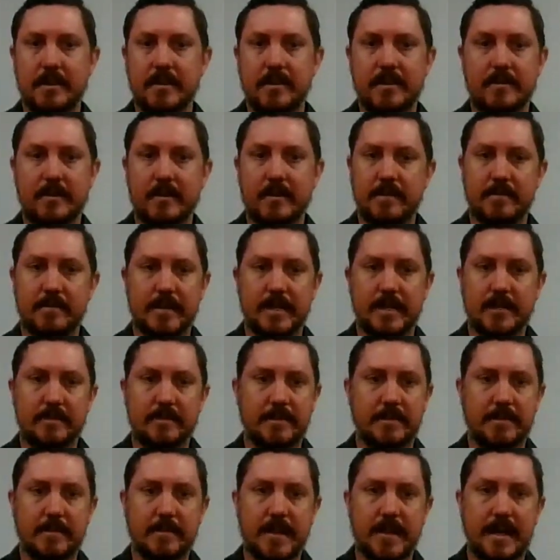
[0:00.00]
nutrient
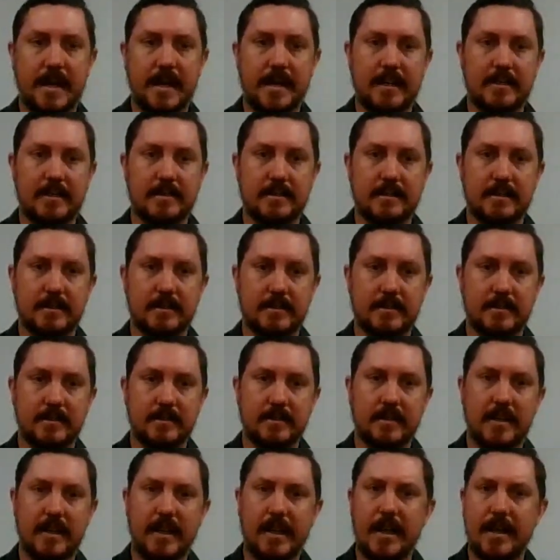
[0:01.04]
management plans and
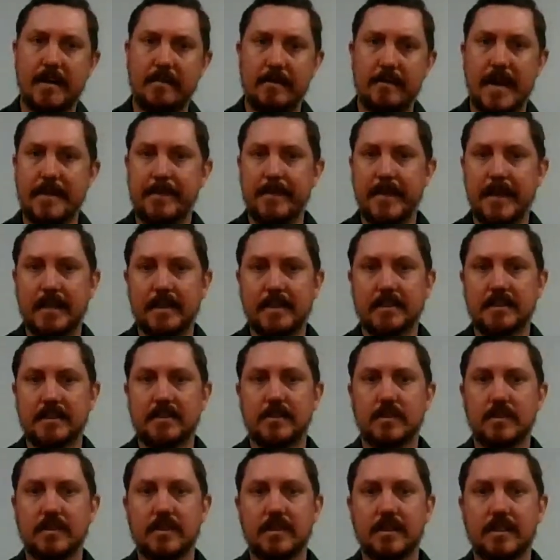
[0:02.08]
do EM mapping of the
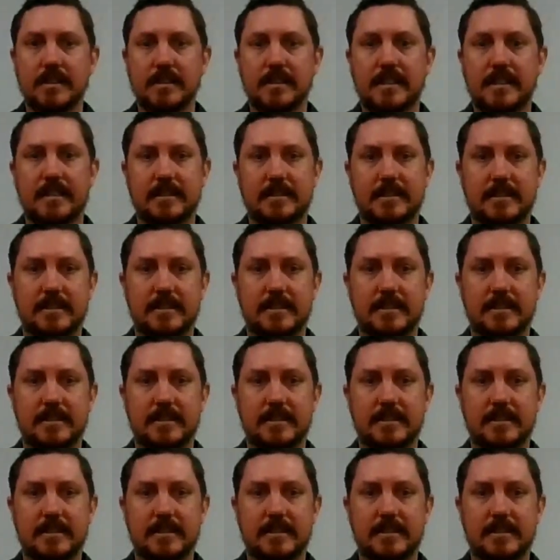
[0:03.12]
soil and that,